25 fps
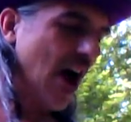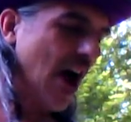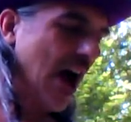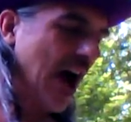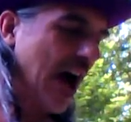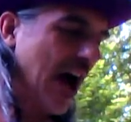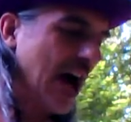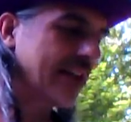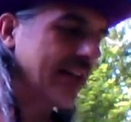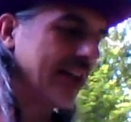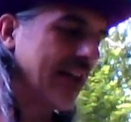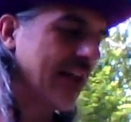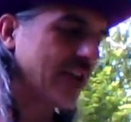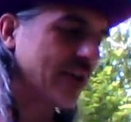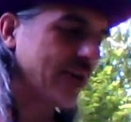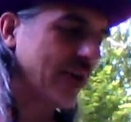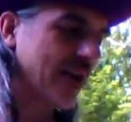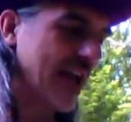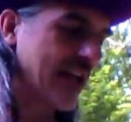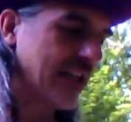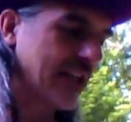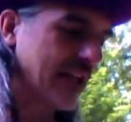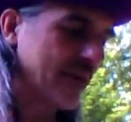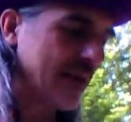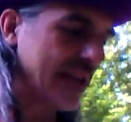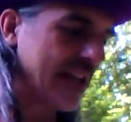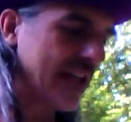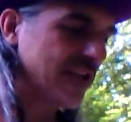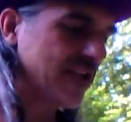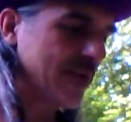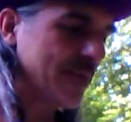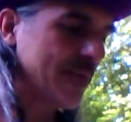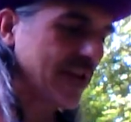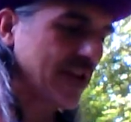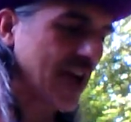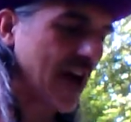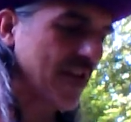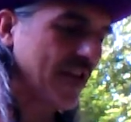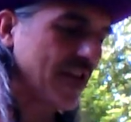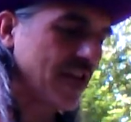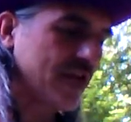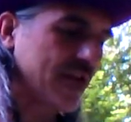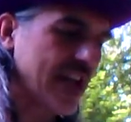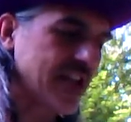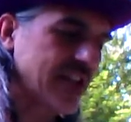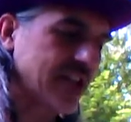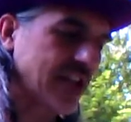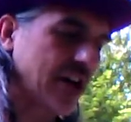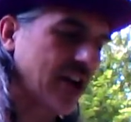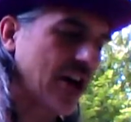Ontological anti realism is often
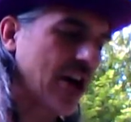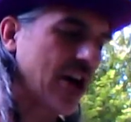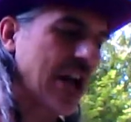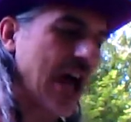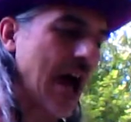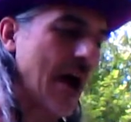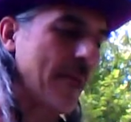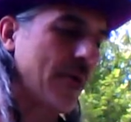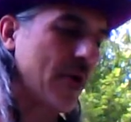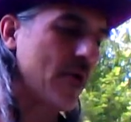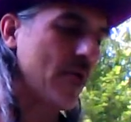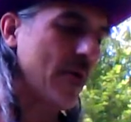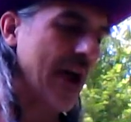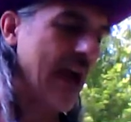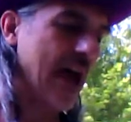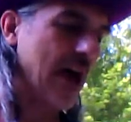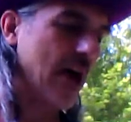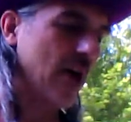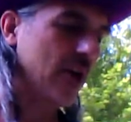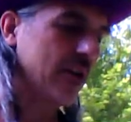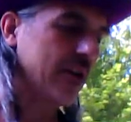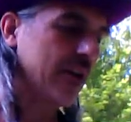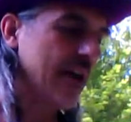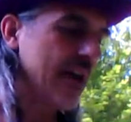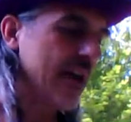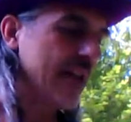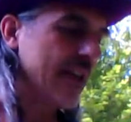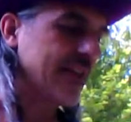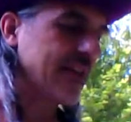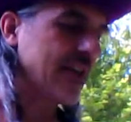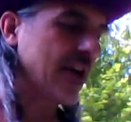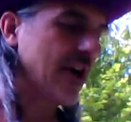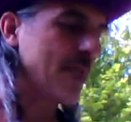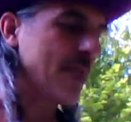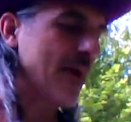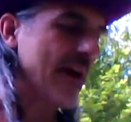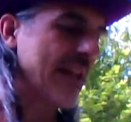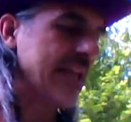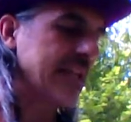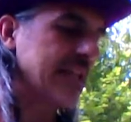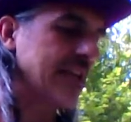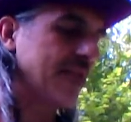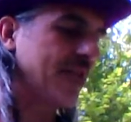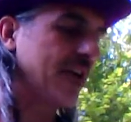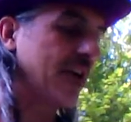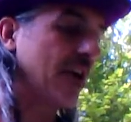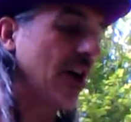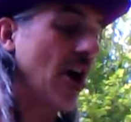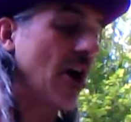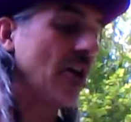traced to Carnap, who held that there are many
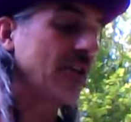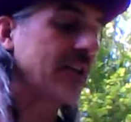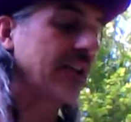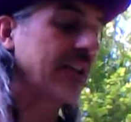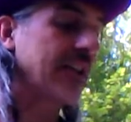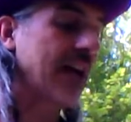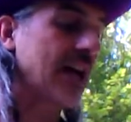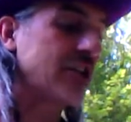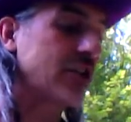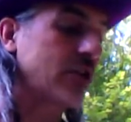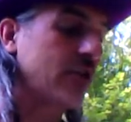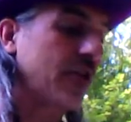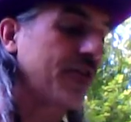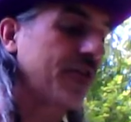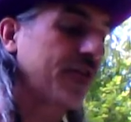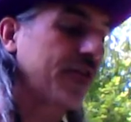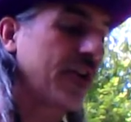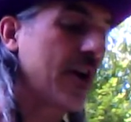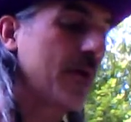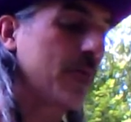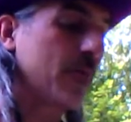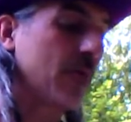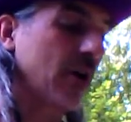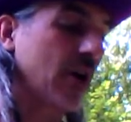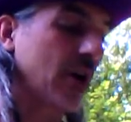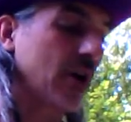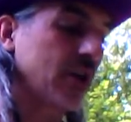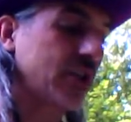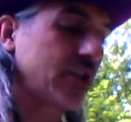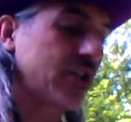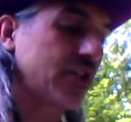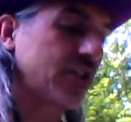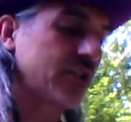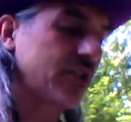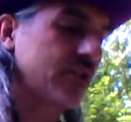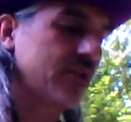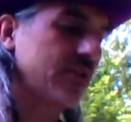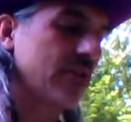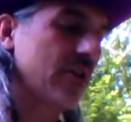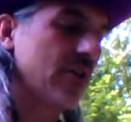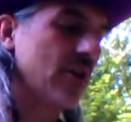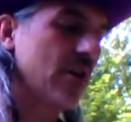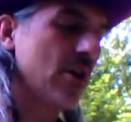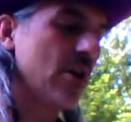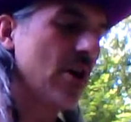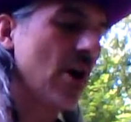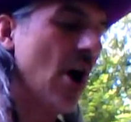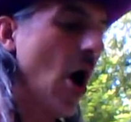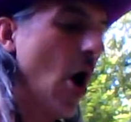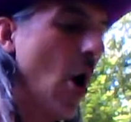different ontological frameworks,
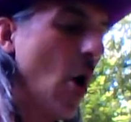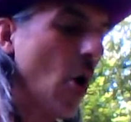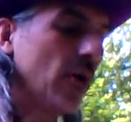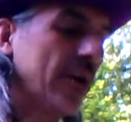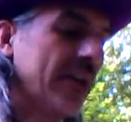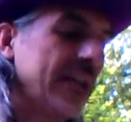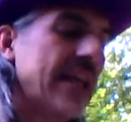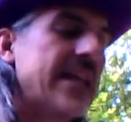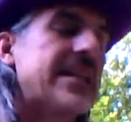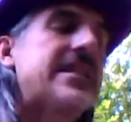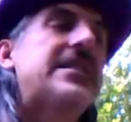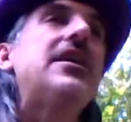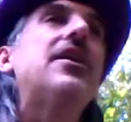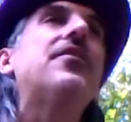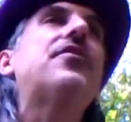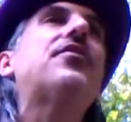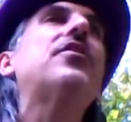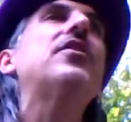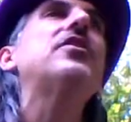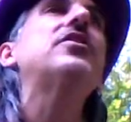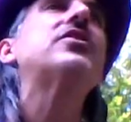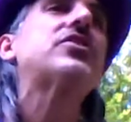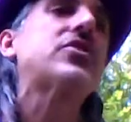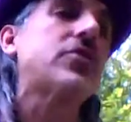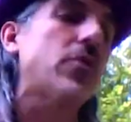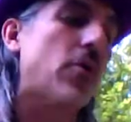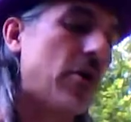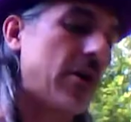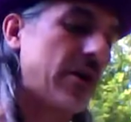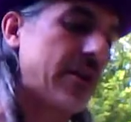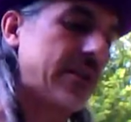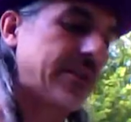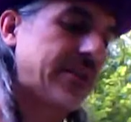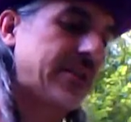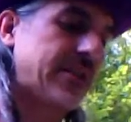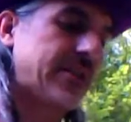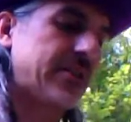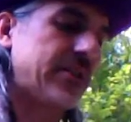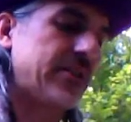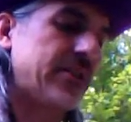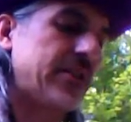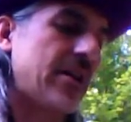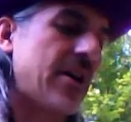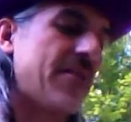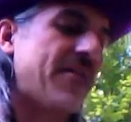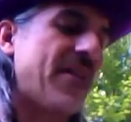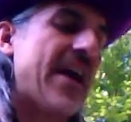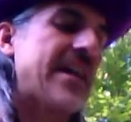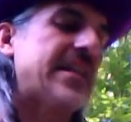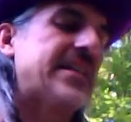holding that different sorts
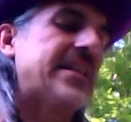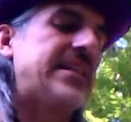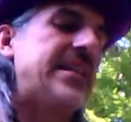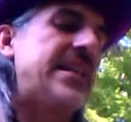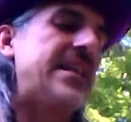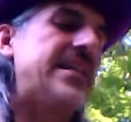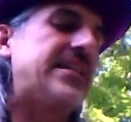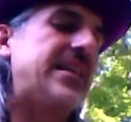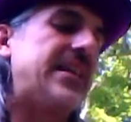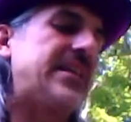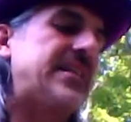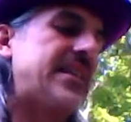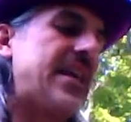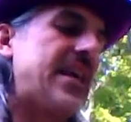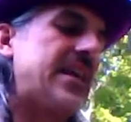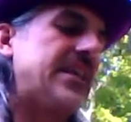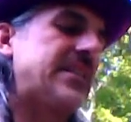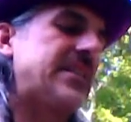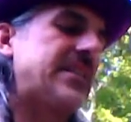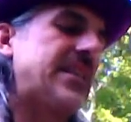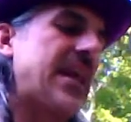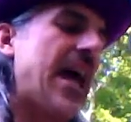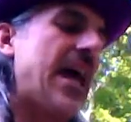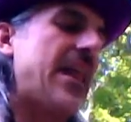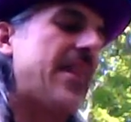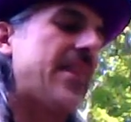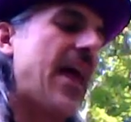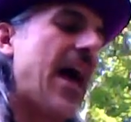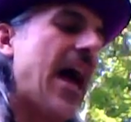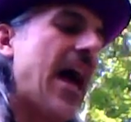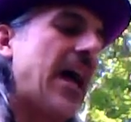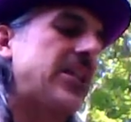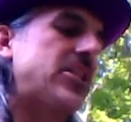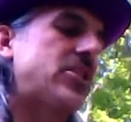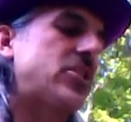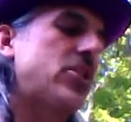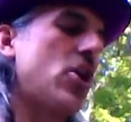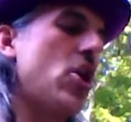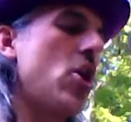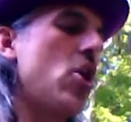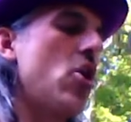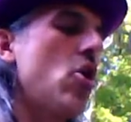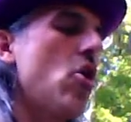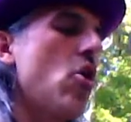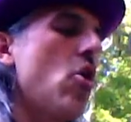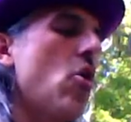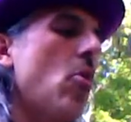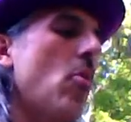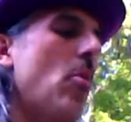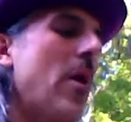of entities exist, and that,
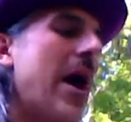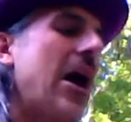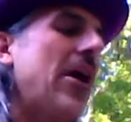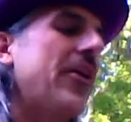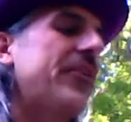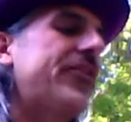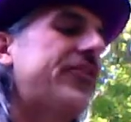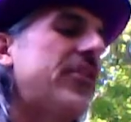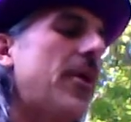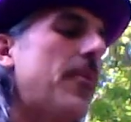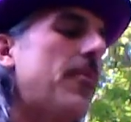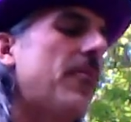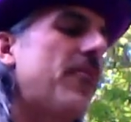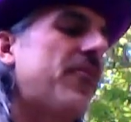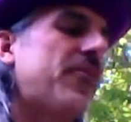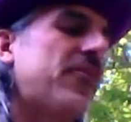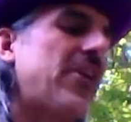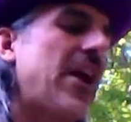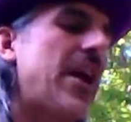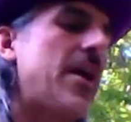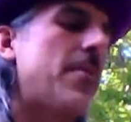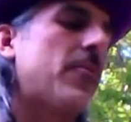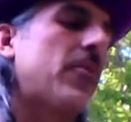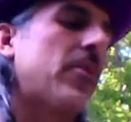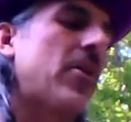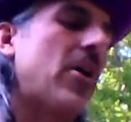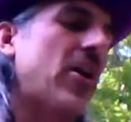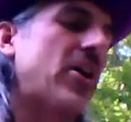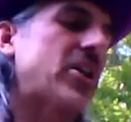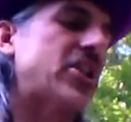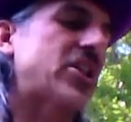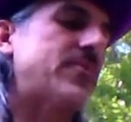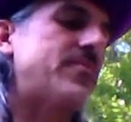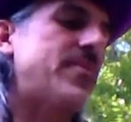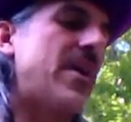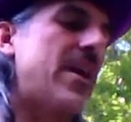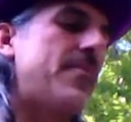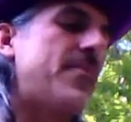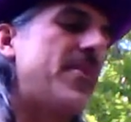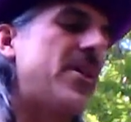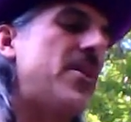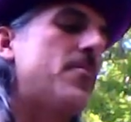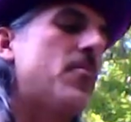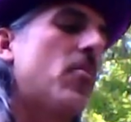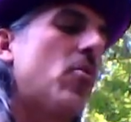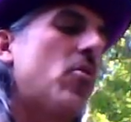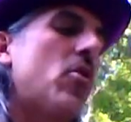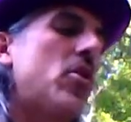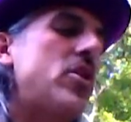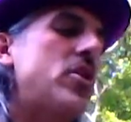while some frameworks may be
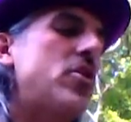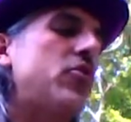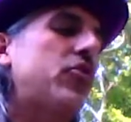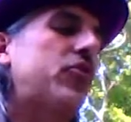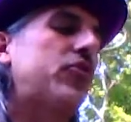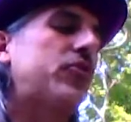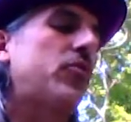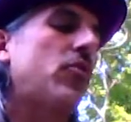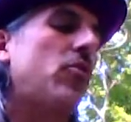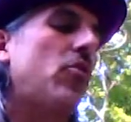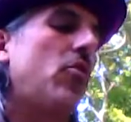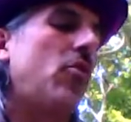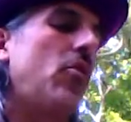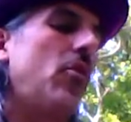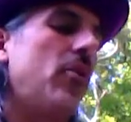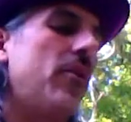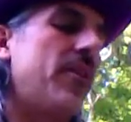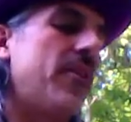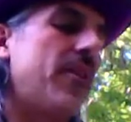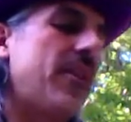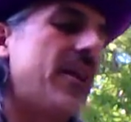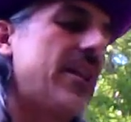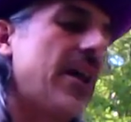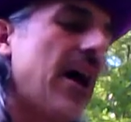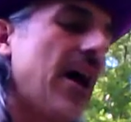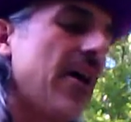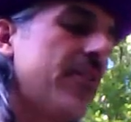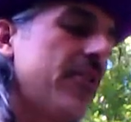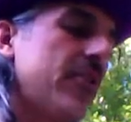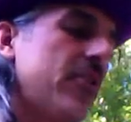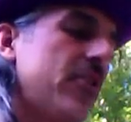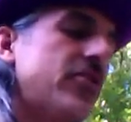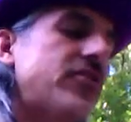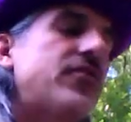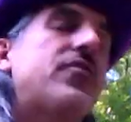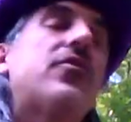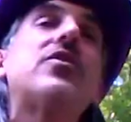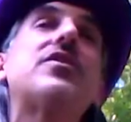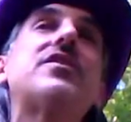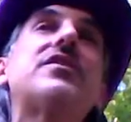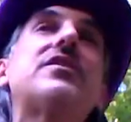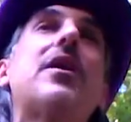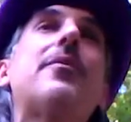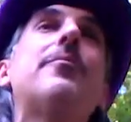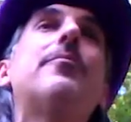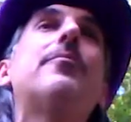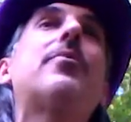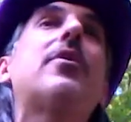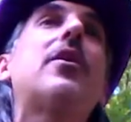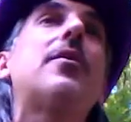more useful than others for
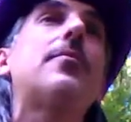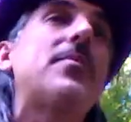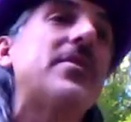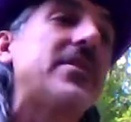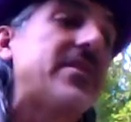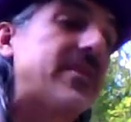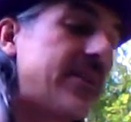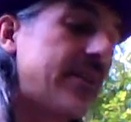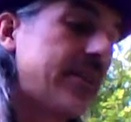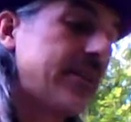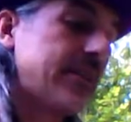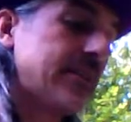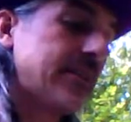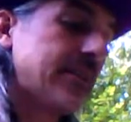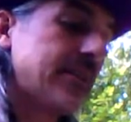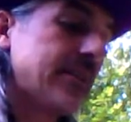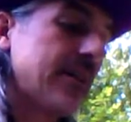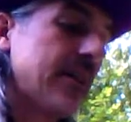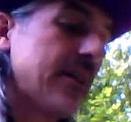some purposes,